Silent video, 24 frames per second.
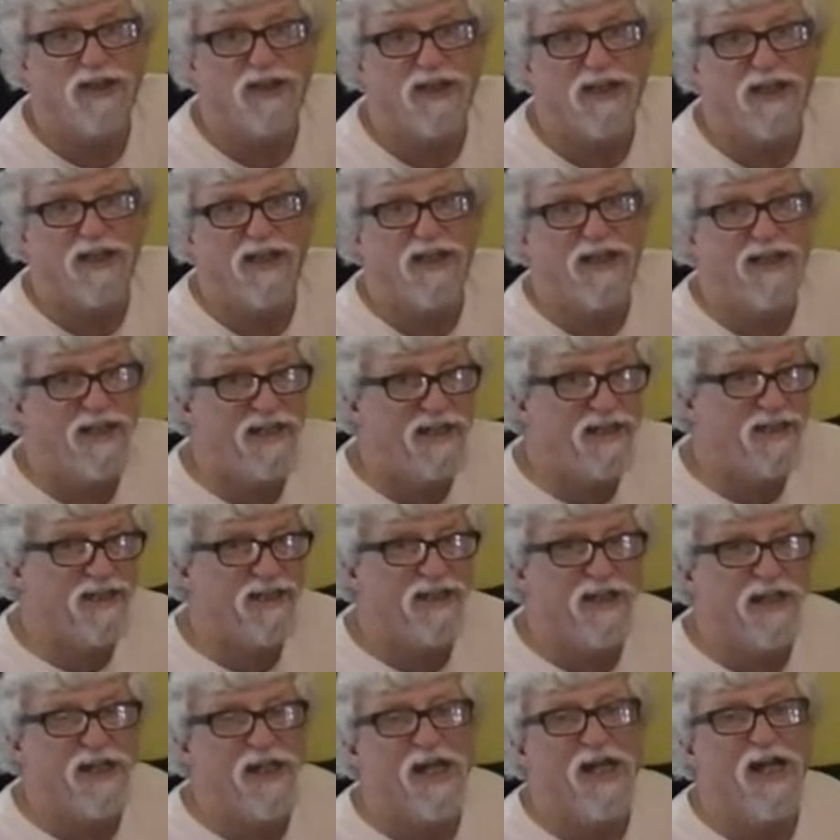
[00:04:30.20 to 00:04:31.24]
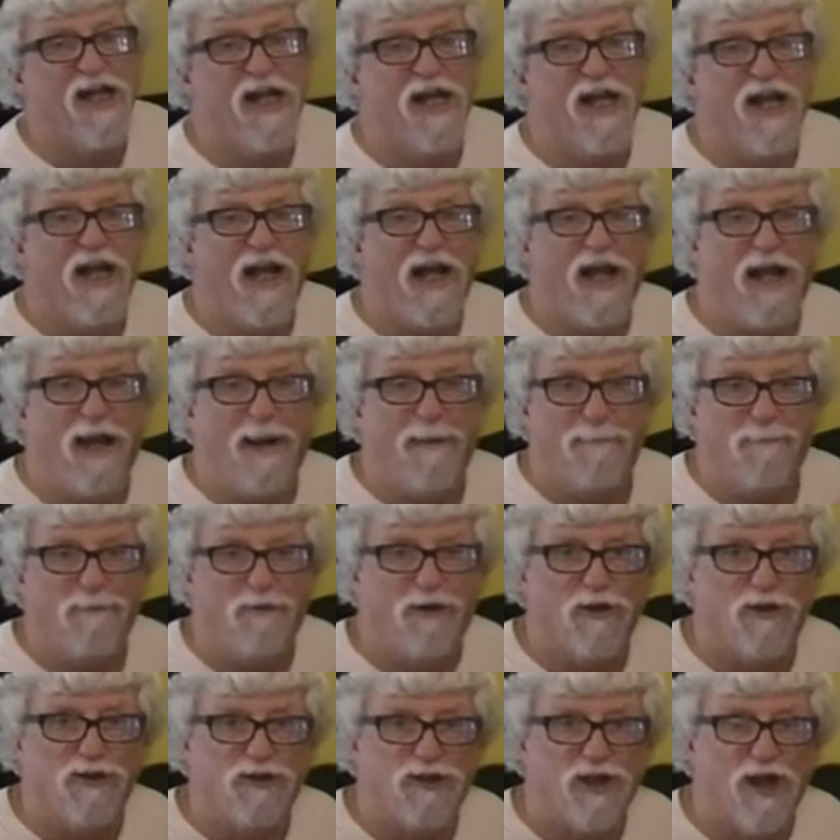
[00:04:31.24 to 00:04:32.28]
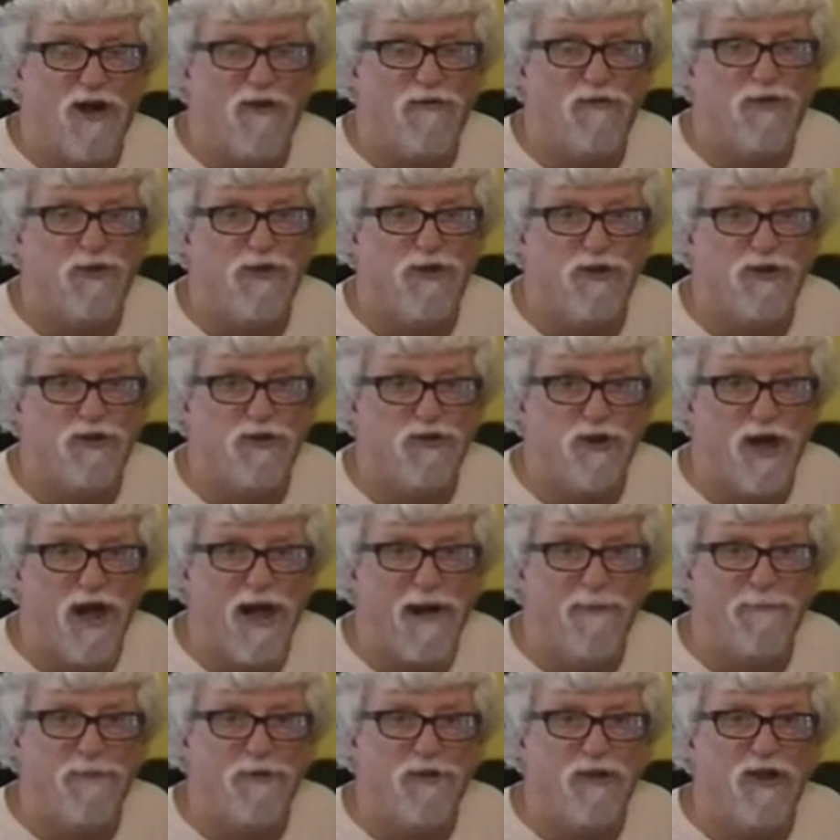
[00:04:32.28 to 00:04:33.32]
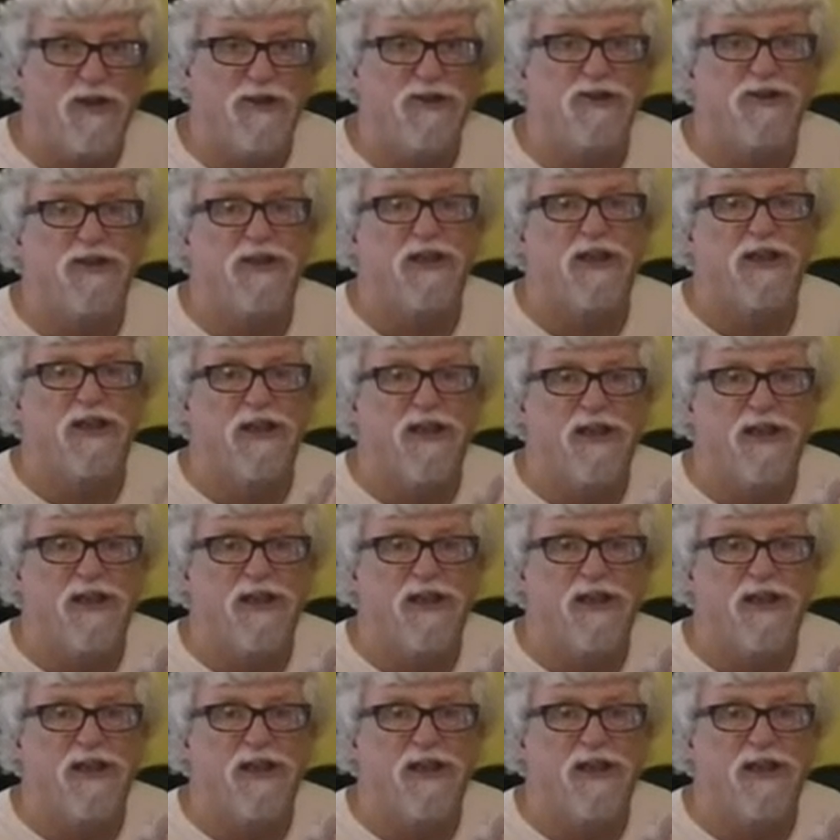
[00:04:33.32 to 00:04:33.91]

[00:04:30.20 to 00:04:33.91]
and cleaned and brushed off with a dry brush.